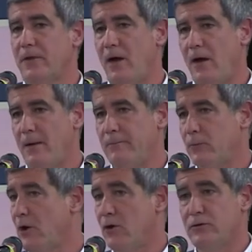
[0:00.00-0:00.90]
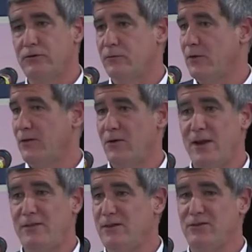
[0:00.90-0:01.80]
um, regardless of whether they're
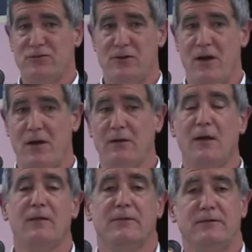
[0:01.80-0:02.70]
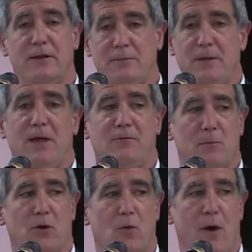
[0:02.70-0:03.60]
atheists or not, they tend to behave in
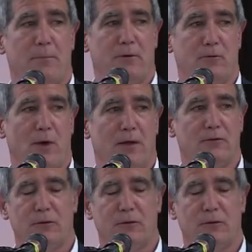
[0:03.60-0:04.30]
more cooperative ways.